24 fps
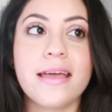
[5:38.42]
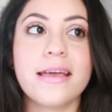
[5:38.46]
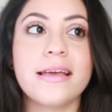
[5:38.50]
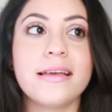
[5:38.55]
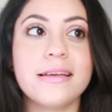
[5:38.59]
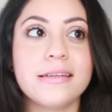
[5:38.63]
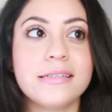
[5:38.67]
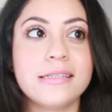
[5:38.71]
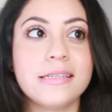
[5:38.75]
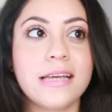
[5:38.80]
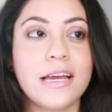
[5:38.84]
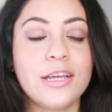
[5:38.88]

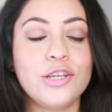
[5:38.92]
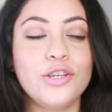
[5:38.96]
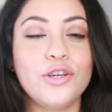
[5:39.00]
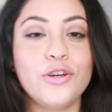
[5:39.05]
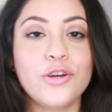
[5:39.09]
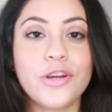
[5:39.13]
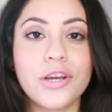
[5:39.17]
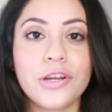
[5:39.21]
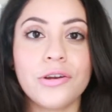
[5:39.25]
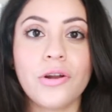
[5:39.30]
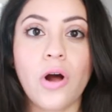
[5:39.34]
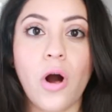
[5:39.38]
is that you
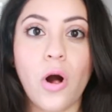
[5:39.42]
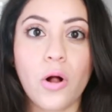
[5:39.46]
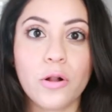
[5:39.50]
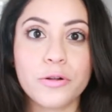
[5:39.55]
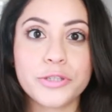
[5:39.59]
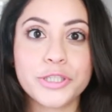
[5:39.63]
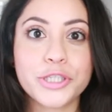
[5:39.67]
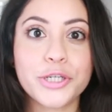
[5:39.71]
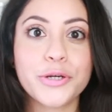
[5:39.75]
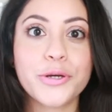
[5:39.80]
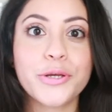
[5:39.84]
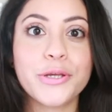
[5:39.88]
can
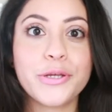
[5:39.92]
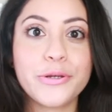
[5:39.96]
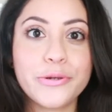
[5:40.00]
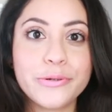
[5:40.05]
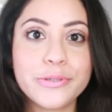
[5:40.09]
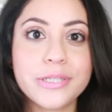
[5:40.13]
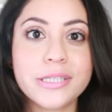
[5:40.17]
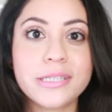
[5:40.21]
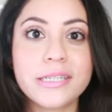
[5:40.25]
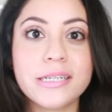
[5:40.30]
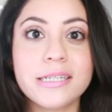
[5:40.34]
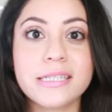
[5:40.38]
also
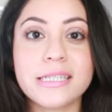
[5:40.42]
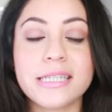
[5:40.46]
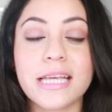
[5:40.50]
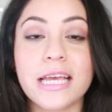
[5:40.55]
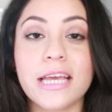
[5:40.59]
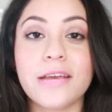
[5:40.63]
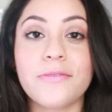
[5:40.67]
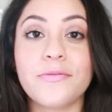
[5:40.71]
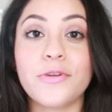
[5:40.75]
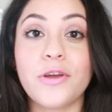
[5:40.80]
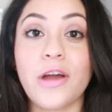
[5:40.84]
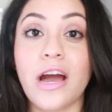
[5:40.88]
use this
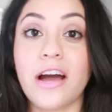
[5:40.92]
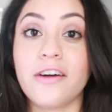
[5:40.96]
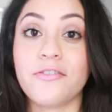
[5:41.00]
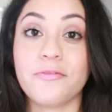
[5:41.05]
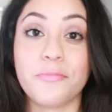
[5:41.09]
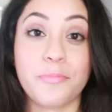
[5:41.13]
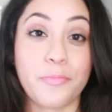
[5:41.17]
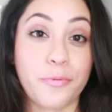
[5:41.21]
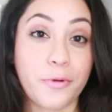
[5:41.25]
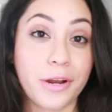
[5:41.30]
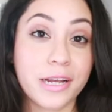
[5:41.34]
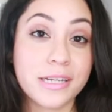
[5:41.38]
if you have
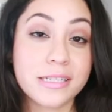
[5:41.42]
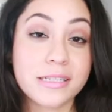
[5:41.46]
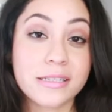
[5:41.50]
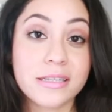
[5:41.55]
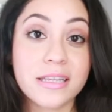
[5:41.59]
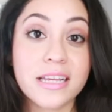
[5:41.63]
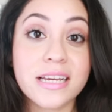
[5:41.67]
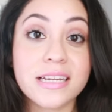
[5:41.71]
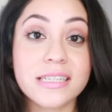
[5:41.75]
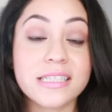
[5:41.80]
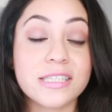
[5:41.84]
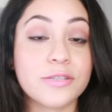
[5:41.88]

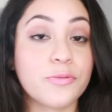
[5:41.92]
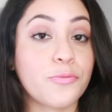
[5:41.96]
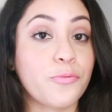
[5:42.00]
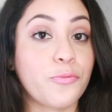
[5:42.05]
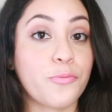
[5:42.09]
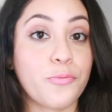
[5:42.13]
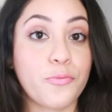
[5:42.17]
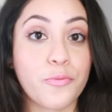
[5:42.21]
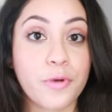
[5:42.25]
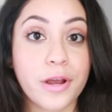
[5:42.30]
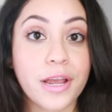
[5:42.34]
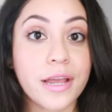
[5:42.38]
bracelets,
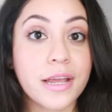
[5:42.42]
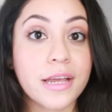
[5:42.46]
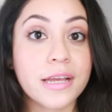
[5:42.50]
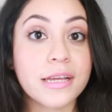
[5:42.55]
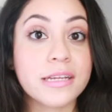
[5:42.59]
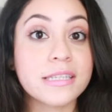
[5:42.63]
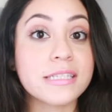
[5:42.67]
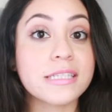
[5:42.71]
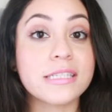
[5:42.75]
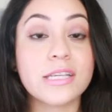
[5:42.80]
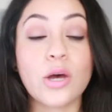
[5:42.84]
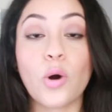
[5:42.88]

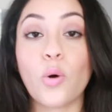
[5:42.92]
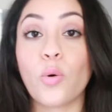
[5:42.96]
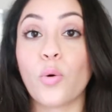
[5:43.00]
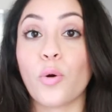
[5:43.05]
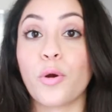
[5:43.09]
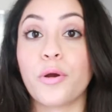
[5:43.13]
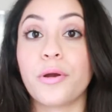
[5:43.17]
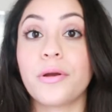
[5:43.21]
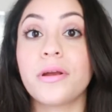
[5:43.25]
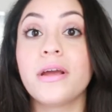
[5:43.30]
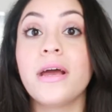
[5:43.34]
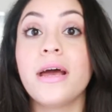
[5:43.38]
rings,
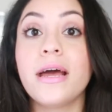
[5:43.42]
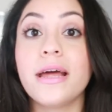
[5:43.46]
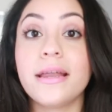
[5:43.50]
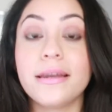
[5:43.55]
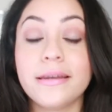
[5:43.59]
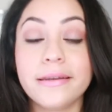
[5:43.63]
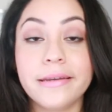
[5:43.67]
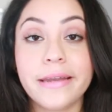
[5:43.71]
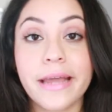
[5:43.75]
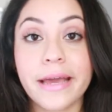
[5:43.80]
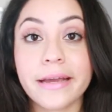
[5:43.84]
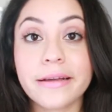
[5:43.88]
or
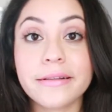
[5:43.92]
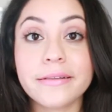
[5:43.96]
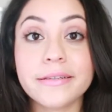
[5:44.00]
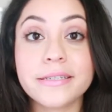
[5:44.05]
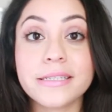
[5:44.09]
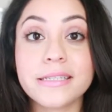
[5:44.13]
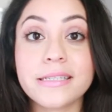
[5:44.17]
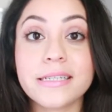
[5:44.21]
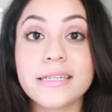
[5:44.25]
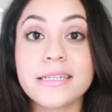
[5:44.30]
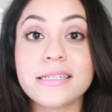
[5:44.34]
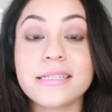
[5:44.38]

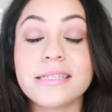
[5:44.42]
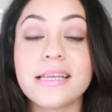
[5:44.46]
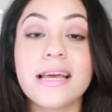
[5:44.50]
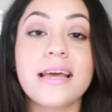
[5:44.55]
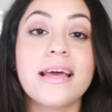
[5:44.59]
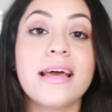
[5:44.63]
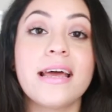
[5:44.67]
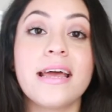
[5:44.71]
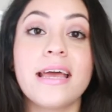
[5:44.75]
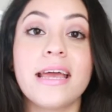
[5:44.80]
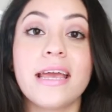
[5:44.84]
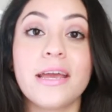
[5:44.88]
necklaces.
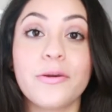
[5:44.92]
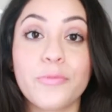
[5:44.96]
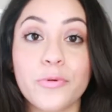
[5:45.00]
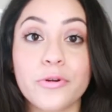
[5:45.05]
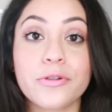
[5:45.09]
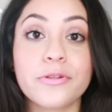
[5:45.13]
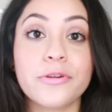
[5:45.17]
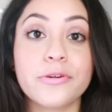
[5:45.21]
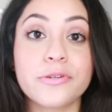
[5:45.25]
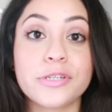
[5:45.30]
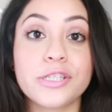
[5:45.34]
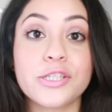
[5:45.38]
It
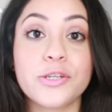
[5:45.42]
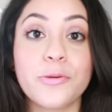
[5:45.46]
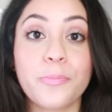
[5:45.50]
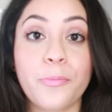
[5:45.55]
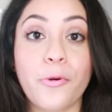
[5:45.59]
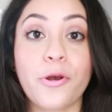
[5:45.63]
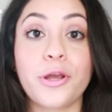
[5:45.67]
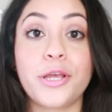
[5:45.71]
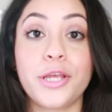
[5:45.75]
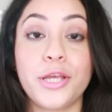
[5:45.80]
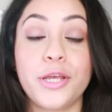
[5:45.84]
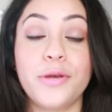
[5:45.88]
would look
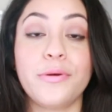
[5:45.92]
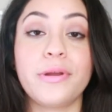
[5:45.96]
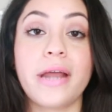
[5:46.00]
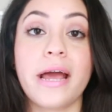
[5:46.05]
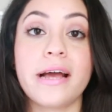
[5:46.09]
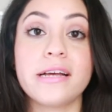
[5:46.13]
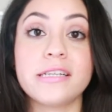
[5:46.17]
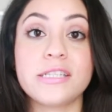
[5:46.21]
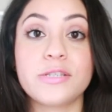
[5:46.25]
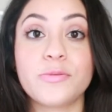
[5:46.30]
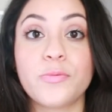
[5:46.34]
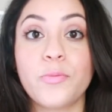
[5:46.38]
super cute
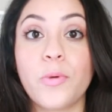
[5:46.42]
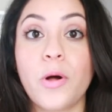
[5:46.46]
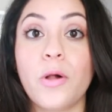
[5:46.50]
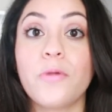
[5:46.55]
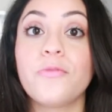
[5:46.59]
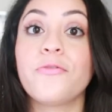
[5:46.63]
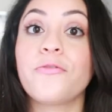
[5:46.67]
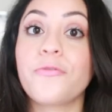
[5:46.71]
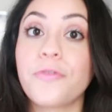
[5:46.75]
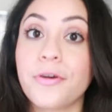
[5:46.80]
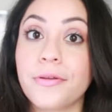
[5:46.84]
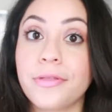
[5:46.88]
as well
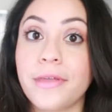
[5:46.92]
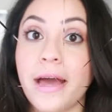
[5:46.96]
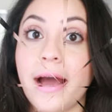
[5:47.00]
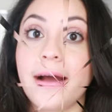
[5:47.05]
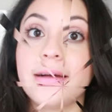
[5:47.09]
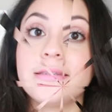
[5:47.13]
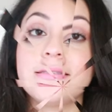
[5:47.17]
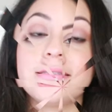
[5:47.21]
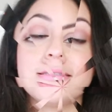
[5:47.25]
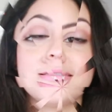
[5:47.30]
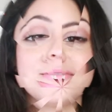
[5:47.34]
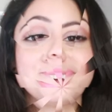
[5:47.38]
for
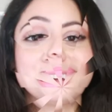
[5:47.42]
that.